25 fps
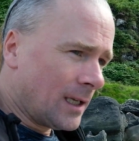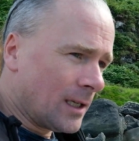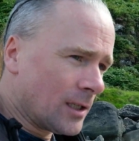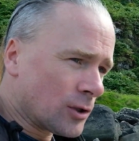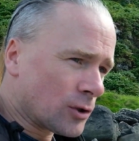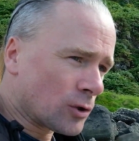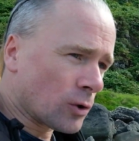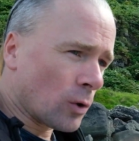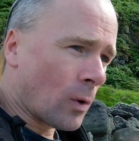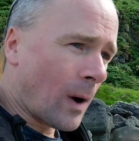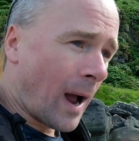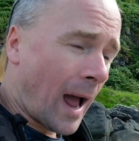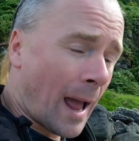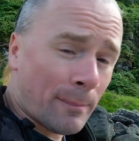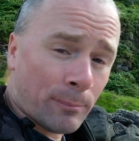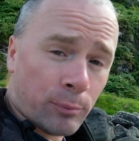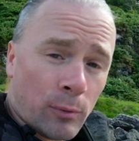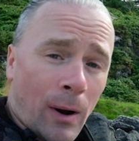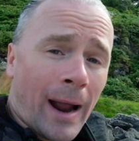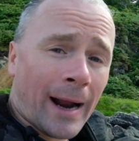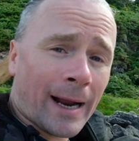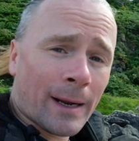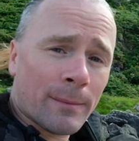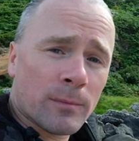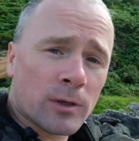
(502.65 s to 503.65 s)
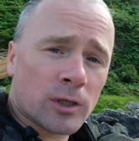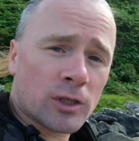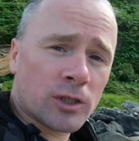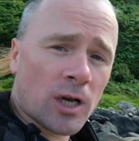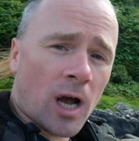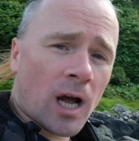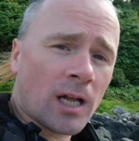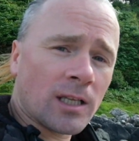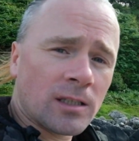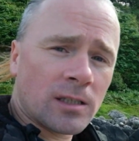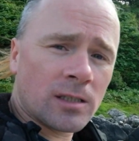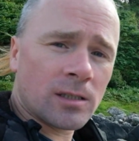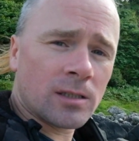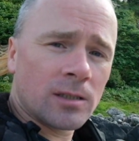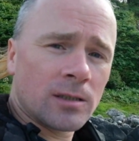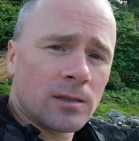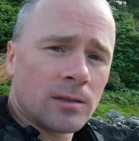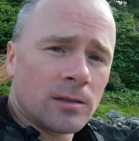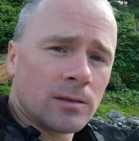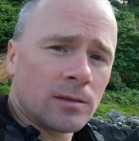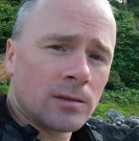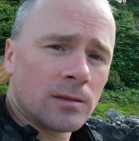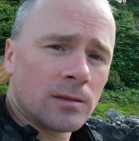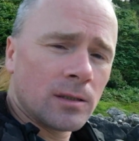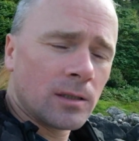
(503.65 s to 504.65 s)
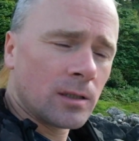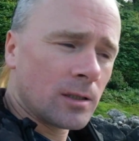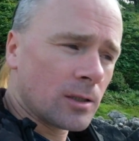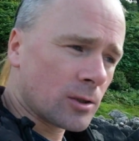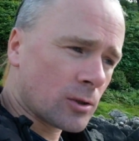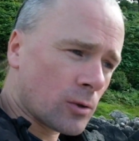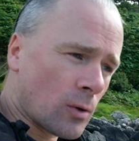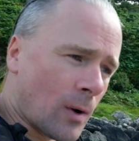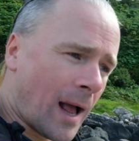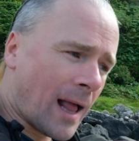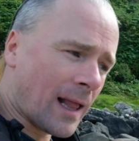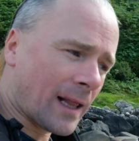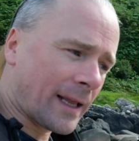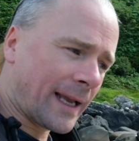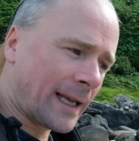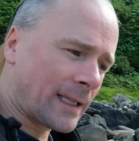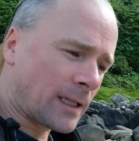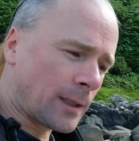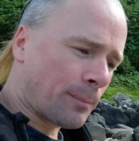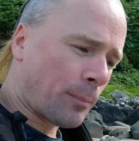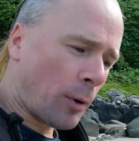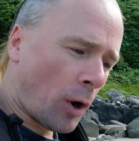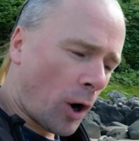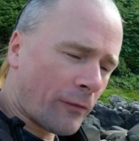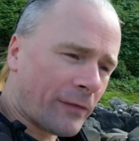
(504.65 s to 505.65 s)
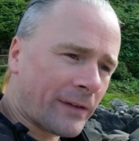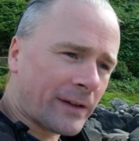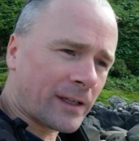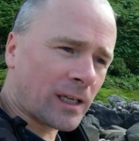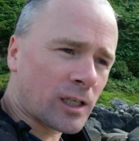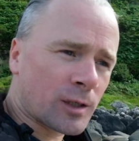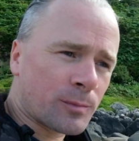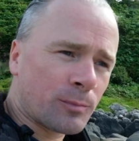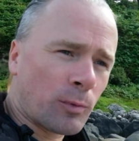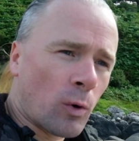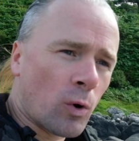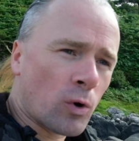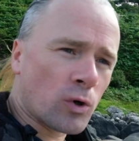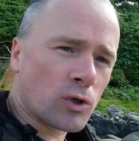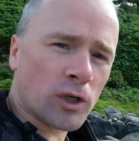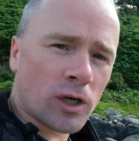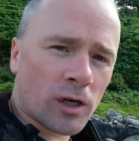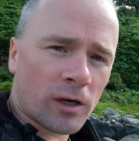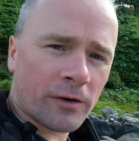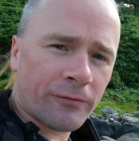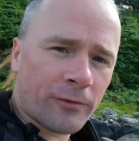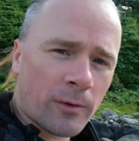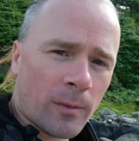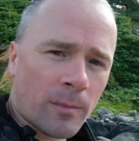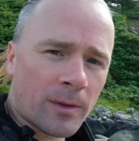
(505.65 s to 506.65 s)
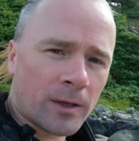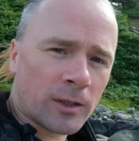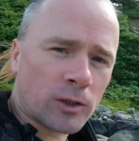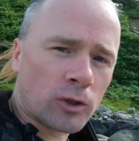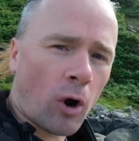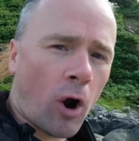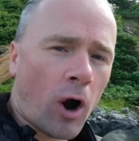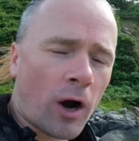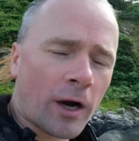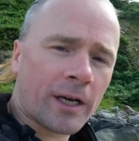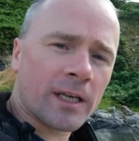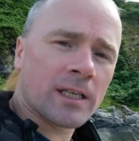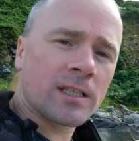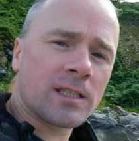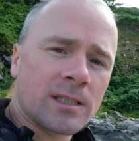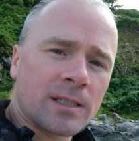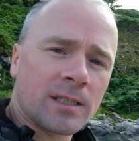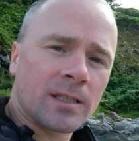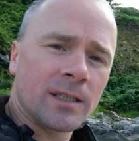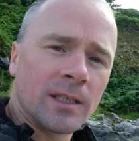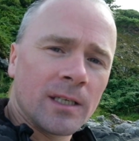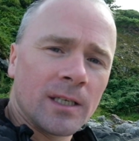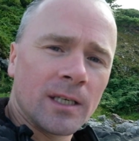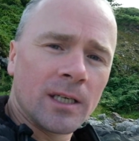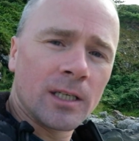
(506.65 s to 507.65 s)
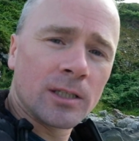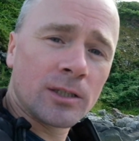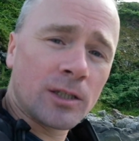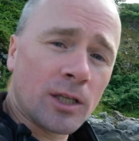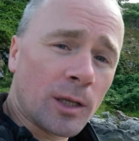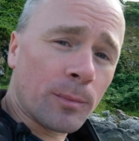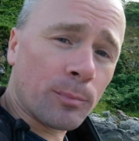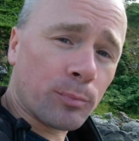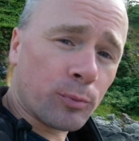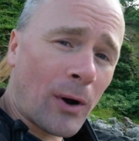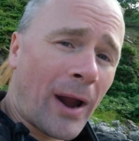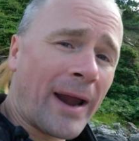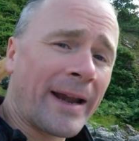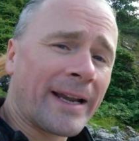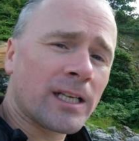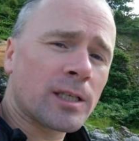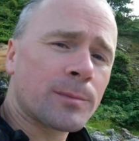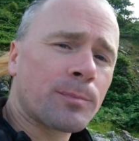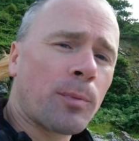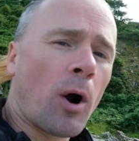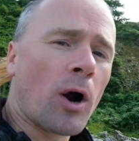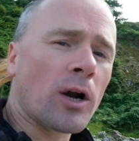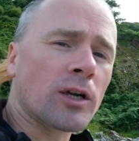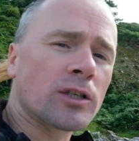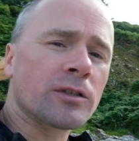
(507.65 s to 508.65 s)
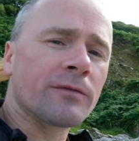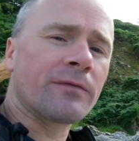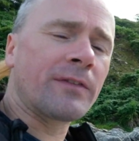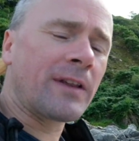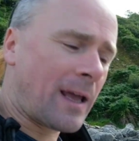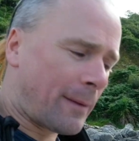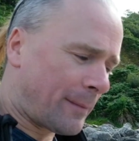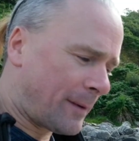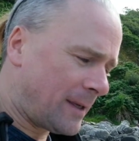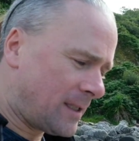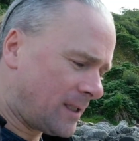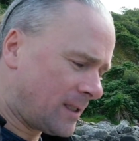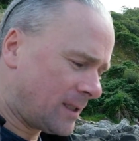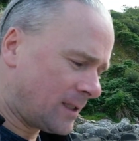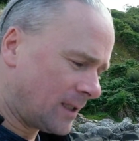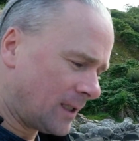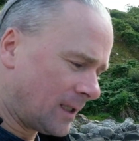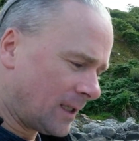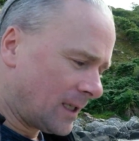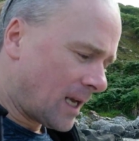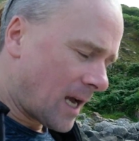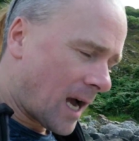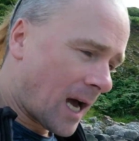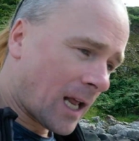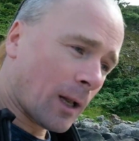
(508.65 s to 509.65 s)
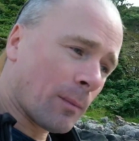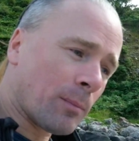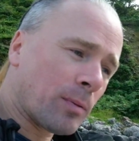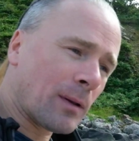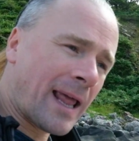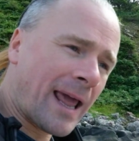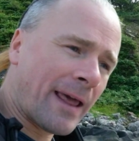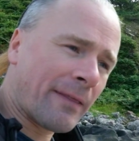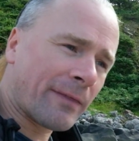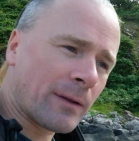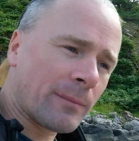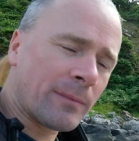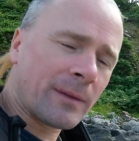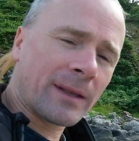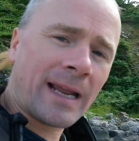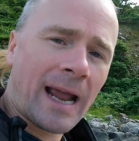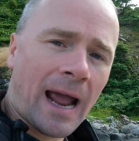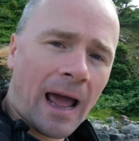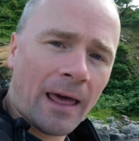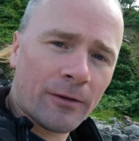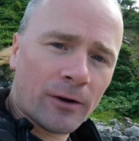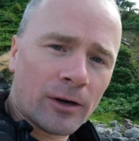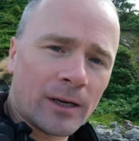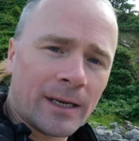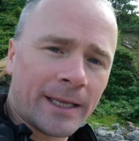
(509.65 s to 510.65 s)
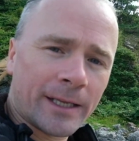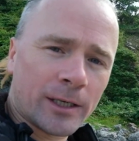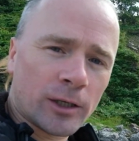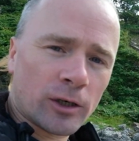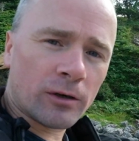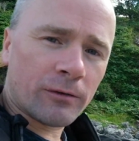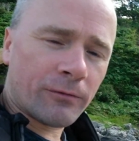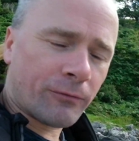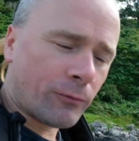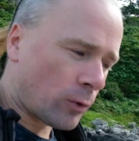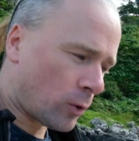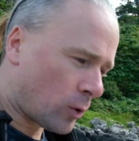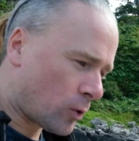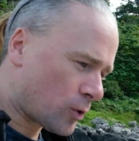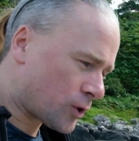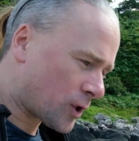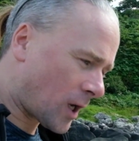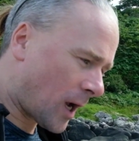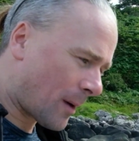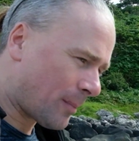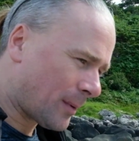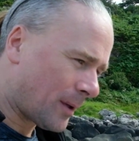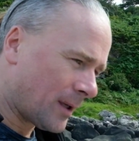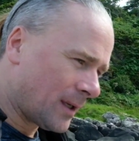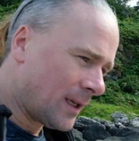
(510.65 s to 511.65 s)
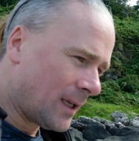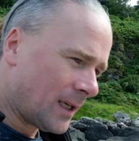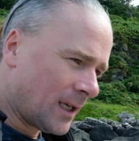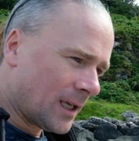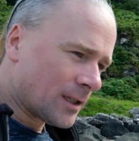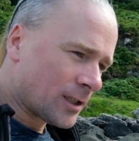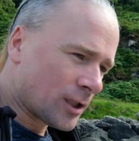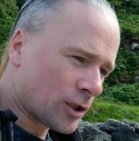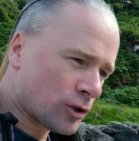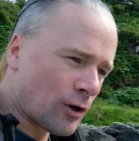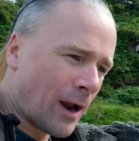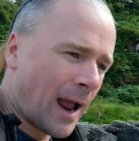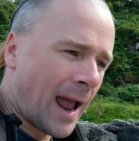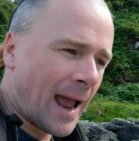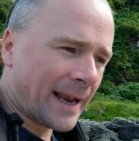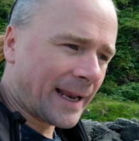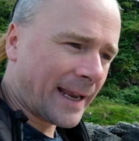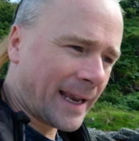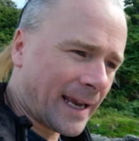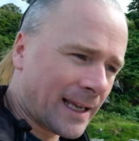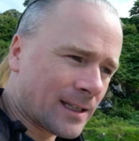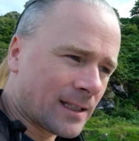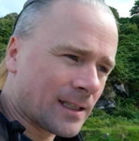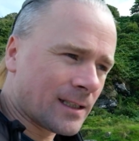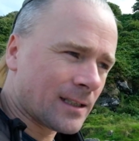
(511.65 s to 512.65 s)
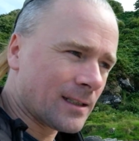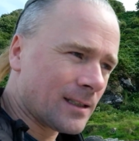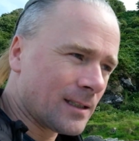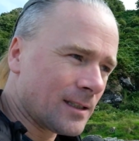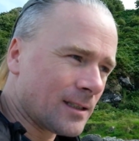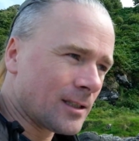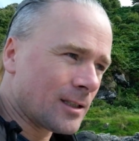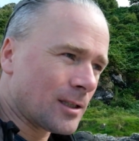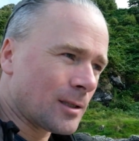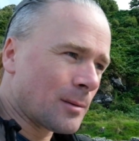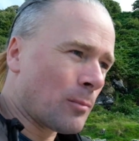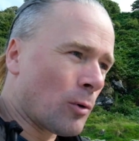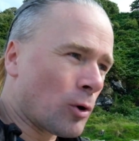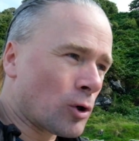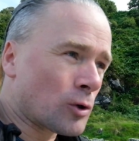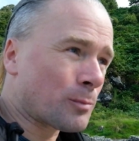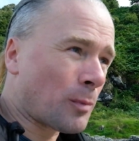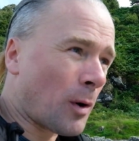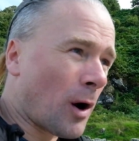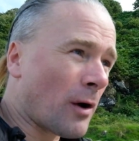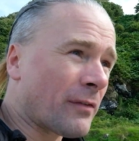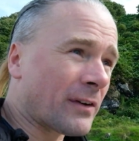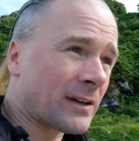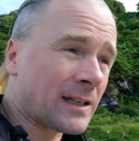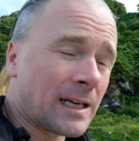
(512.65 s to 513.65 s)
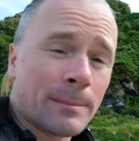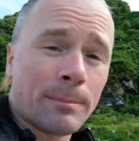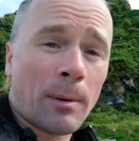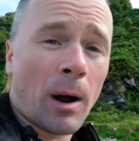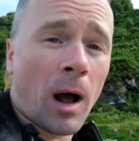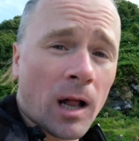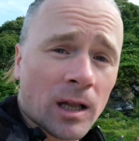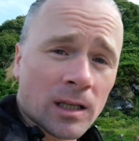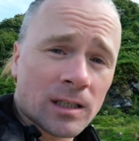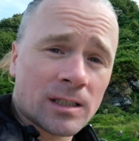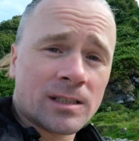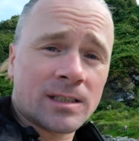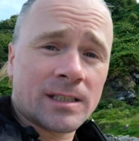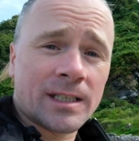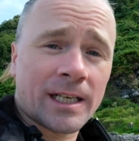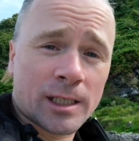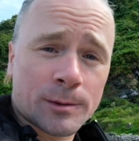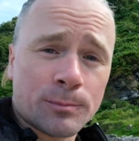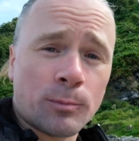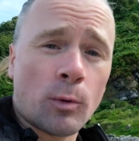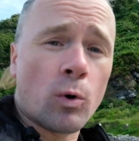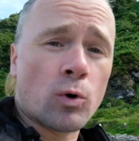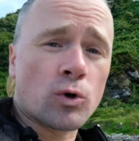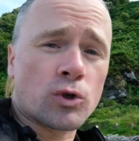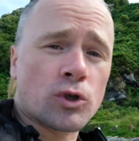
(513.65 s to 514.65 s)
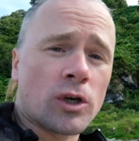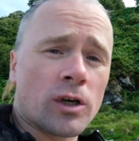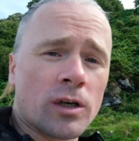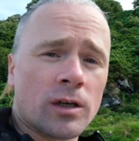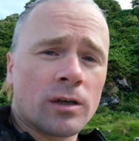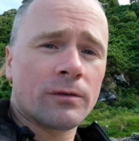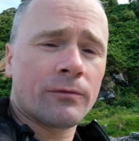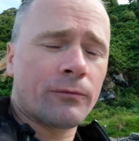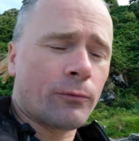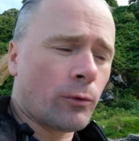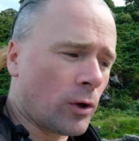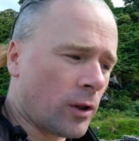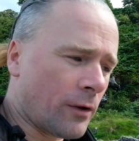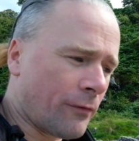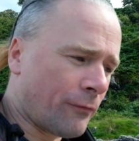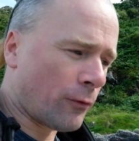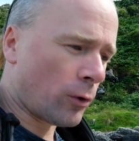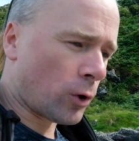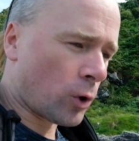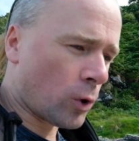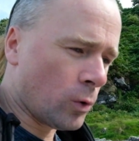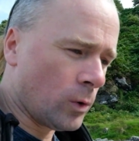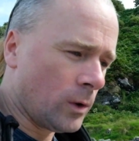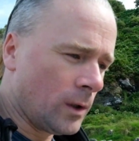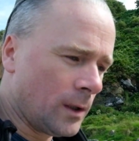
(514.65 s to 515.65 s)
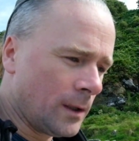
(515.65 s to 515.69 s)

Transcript: So I bracket my shots, so I'll get the perfect exposure from the darkest to the brightest parts of the image, and I'll blend them together later in Photoshop to try and get the most perfectly balanced exposure for the photo.